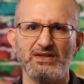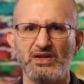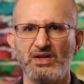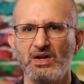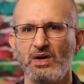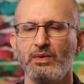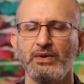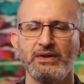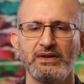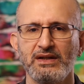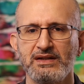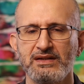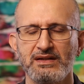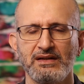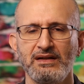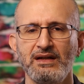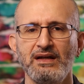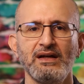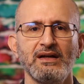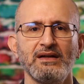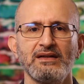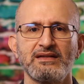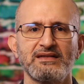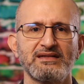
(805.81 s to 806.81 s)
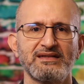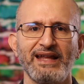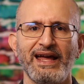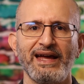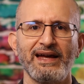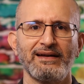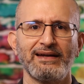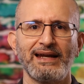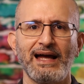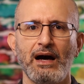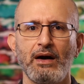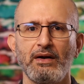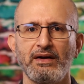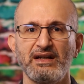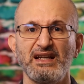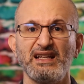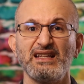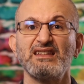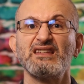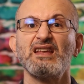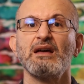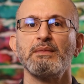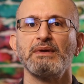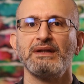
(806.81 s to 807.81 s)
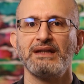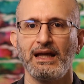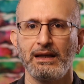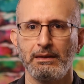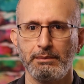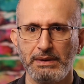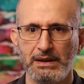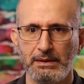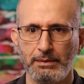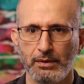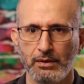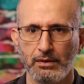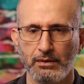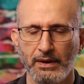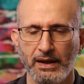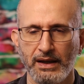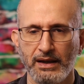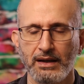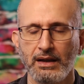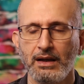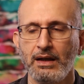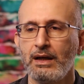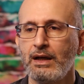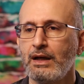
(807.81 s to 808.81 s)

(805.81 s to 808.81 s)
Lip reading: It doesn't stand out and intimidate people, right?